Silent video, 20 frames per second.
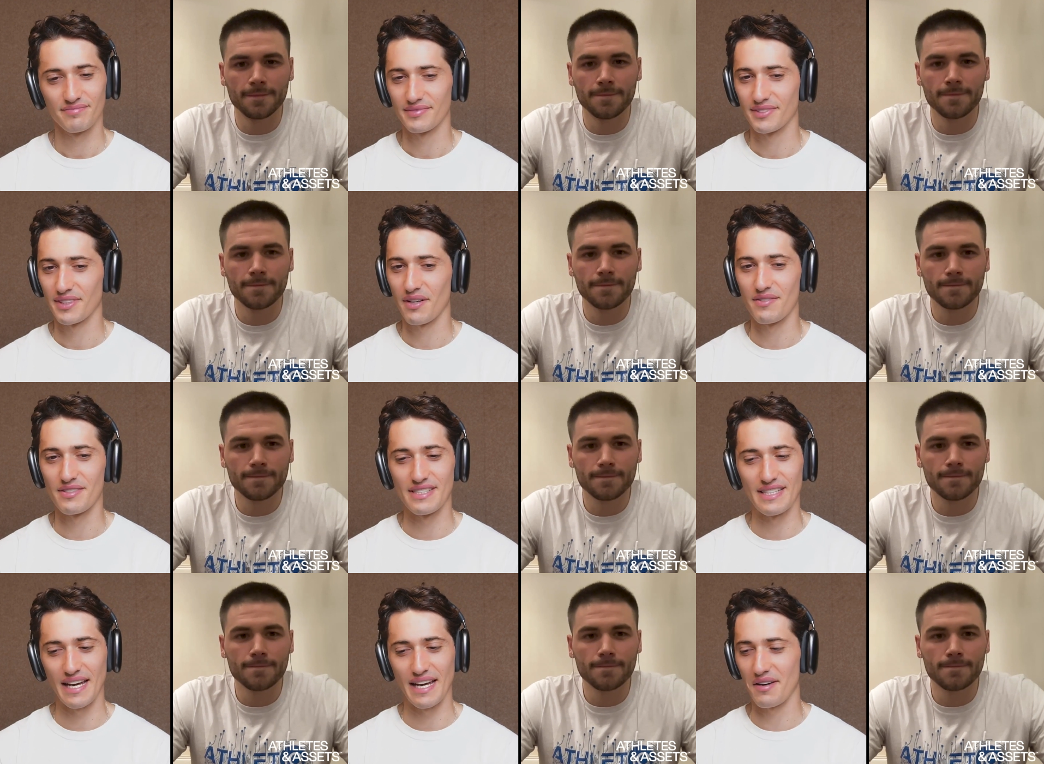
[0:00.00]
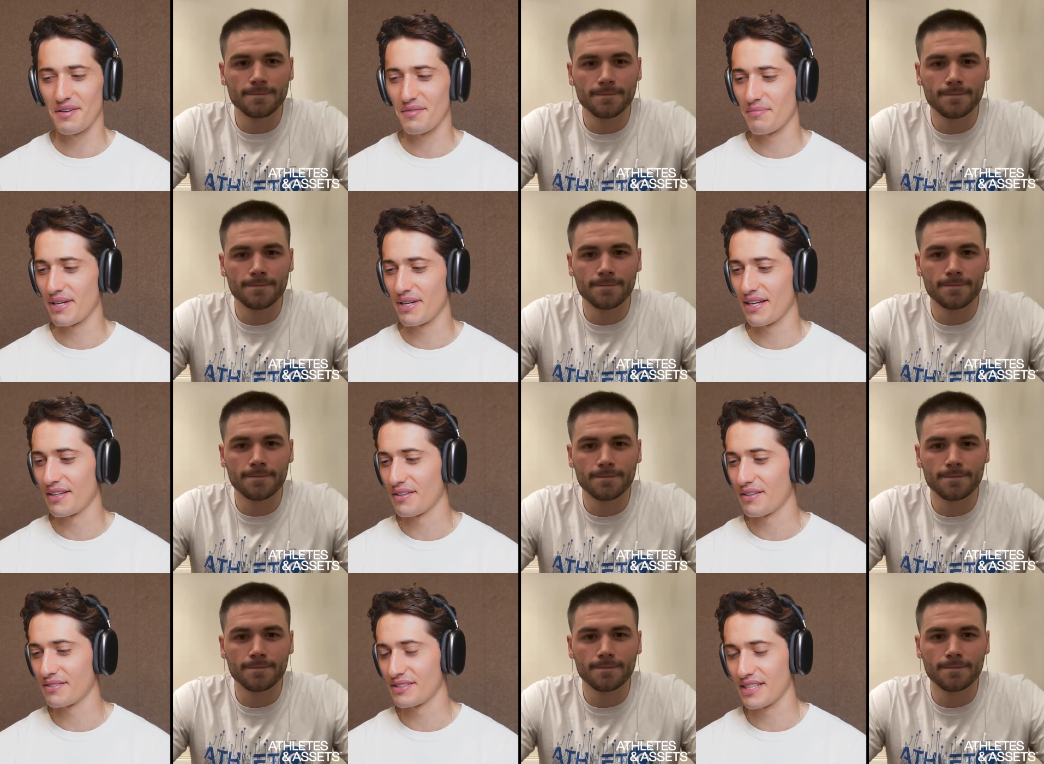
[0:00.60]
Speaker 1: No doubt,
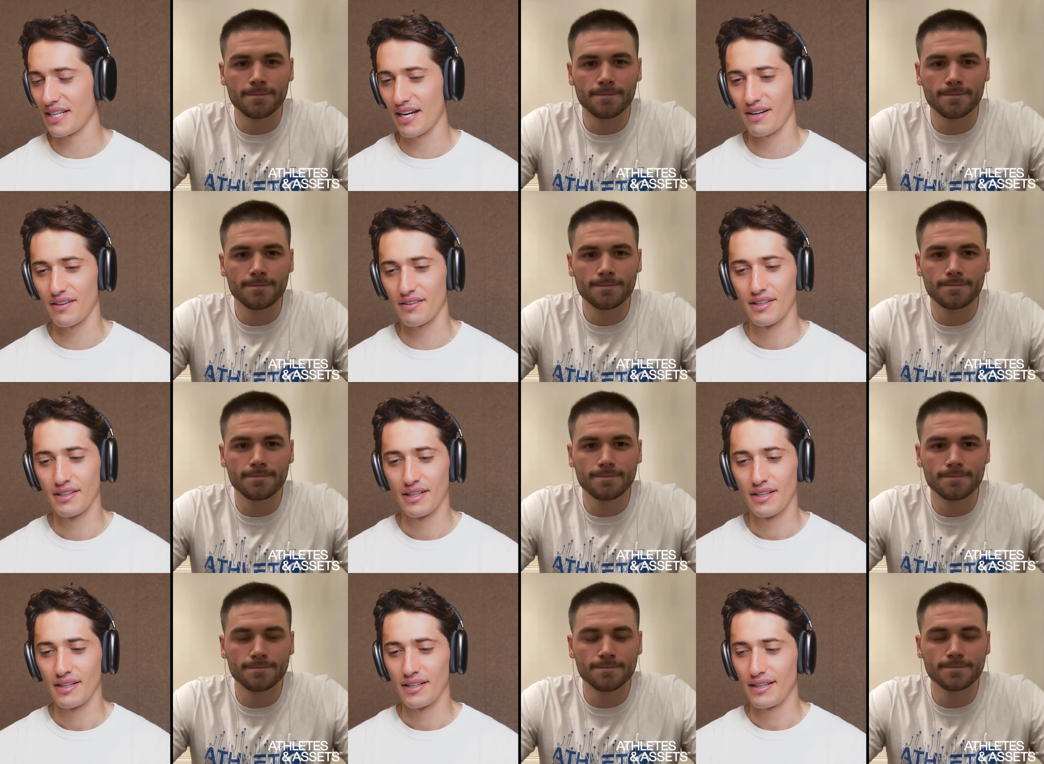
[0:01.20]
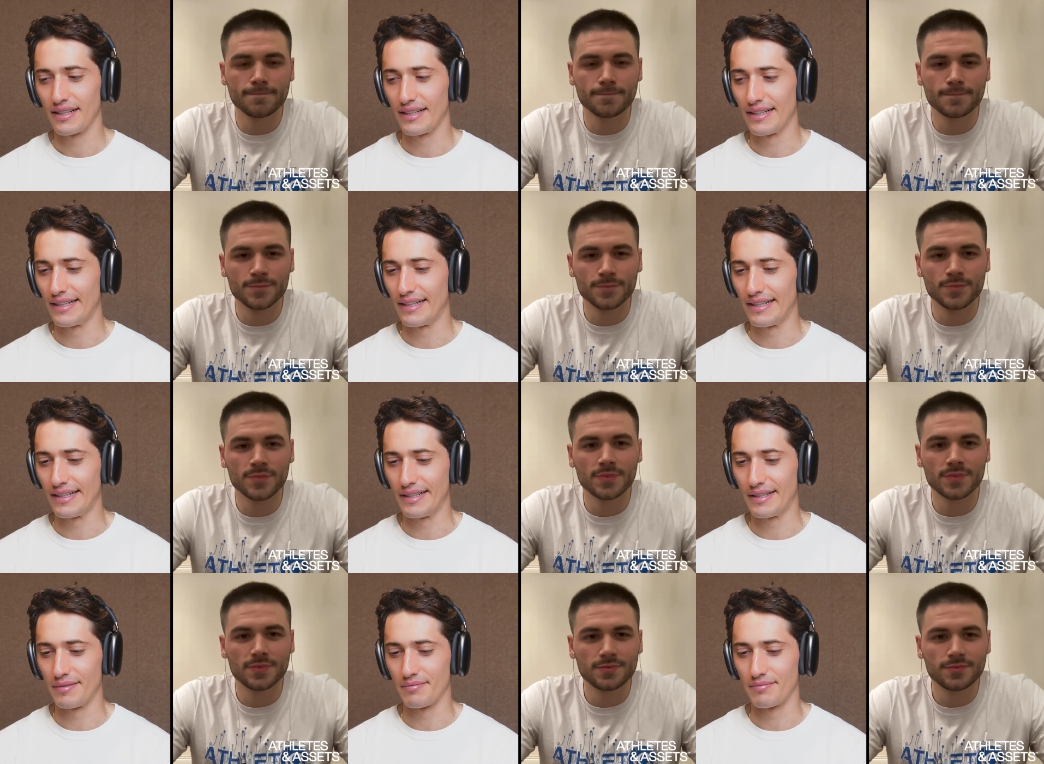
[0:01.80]
man. No doubt.
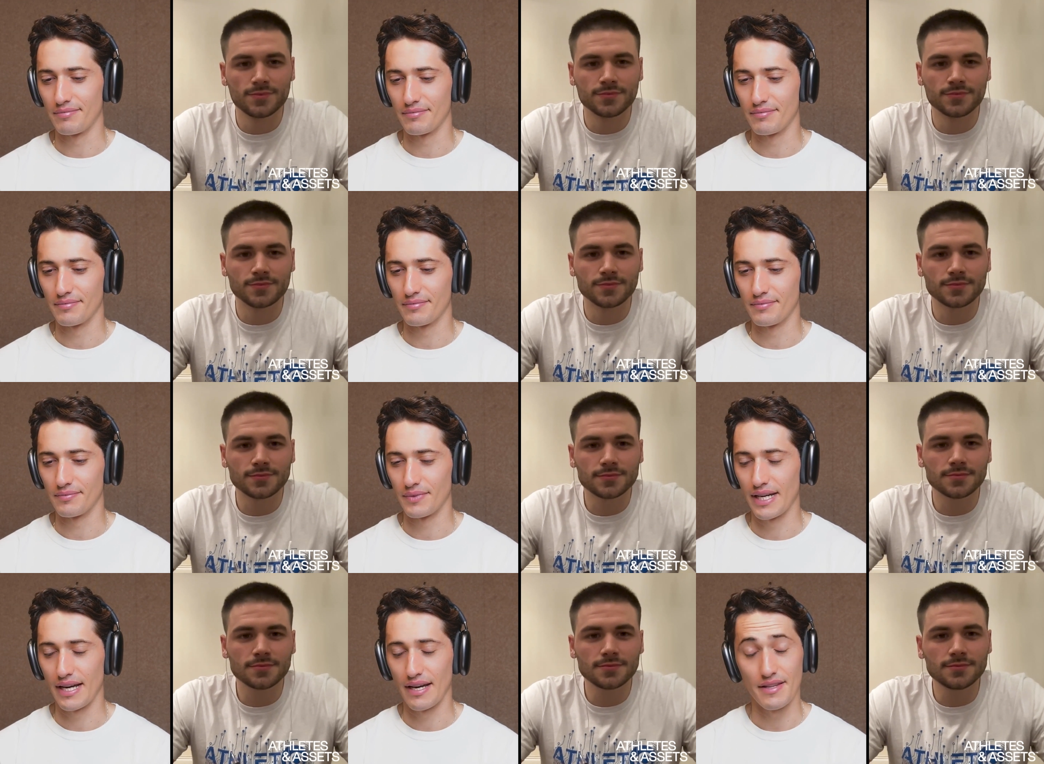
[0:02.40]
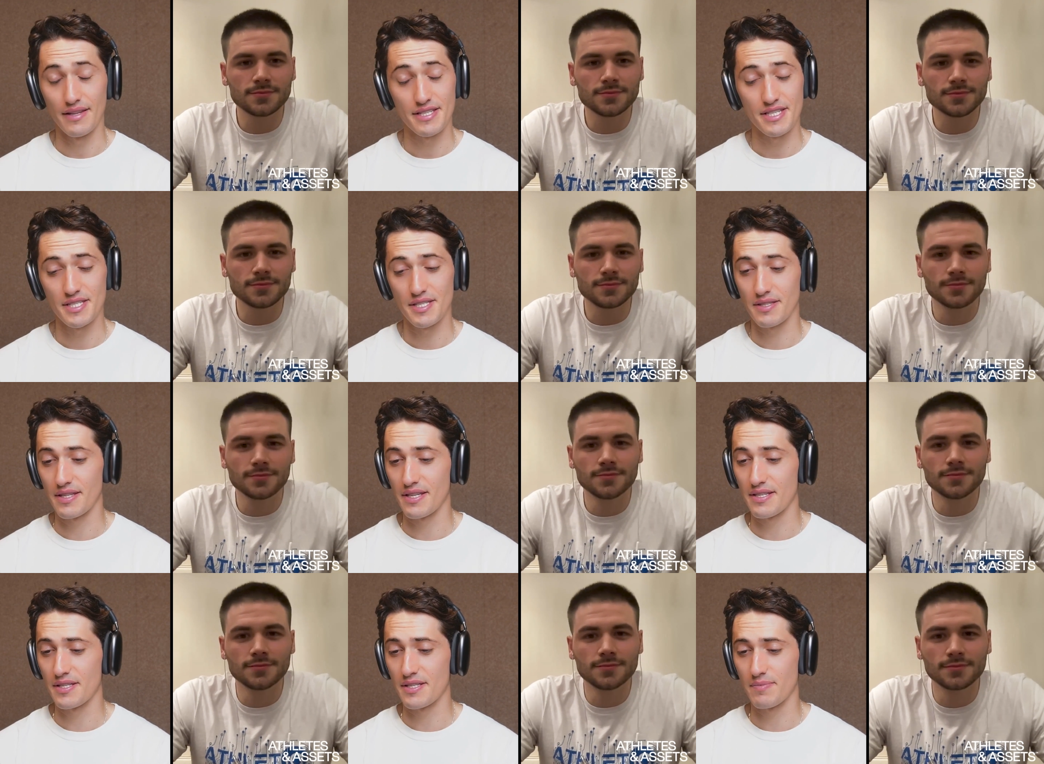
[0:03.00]
Um, wow, this
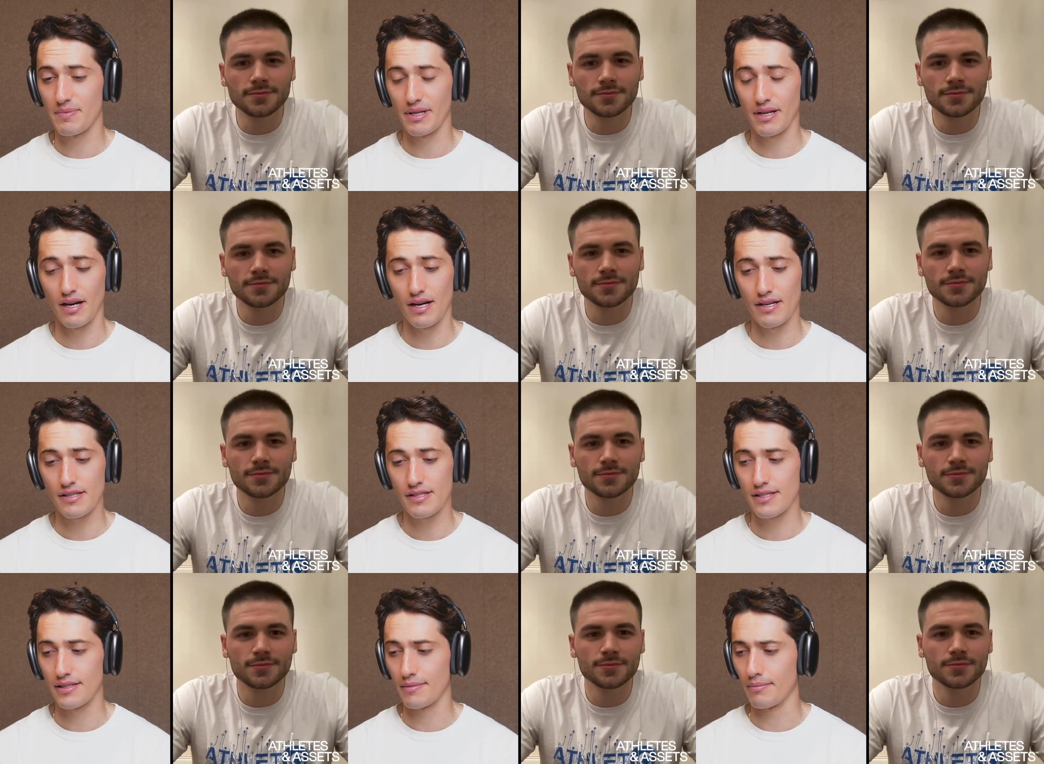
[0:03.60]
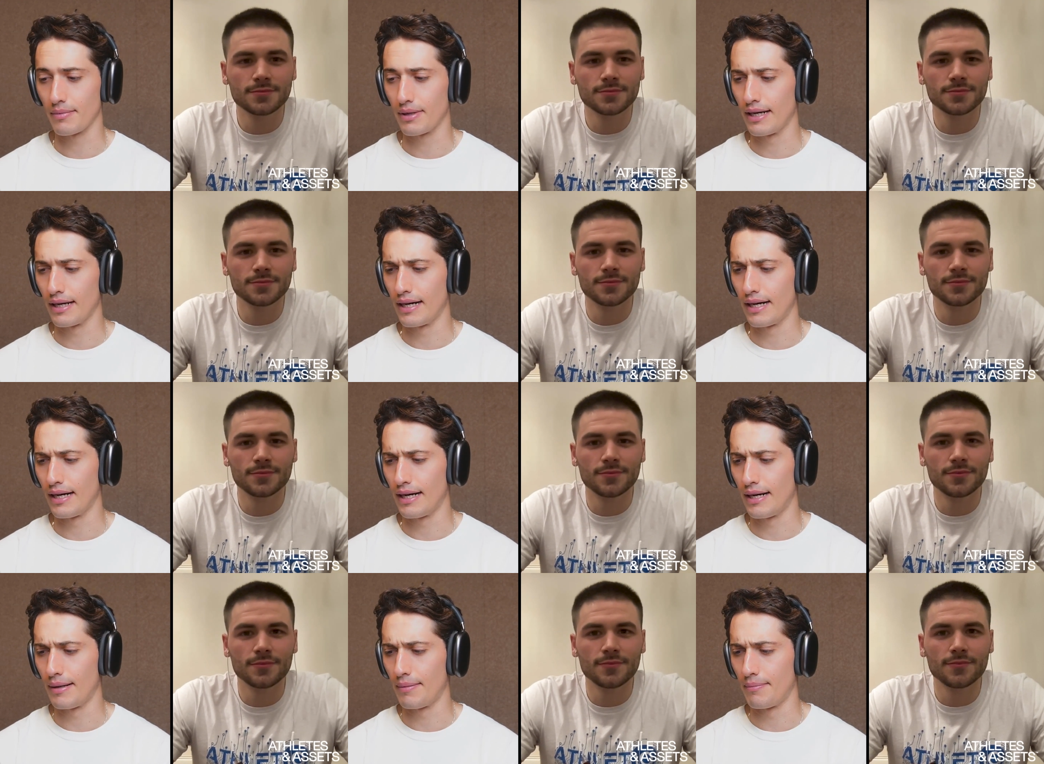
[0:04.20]
is this has been awesome.
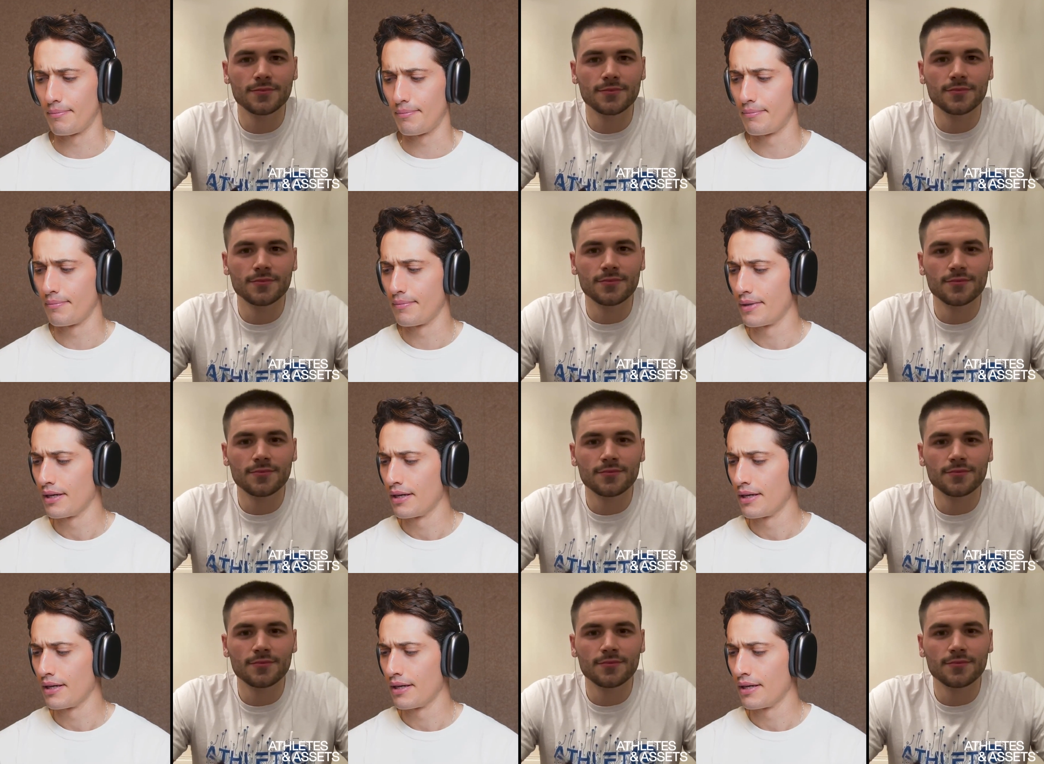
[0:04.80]
Um,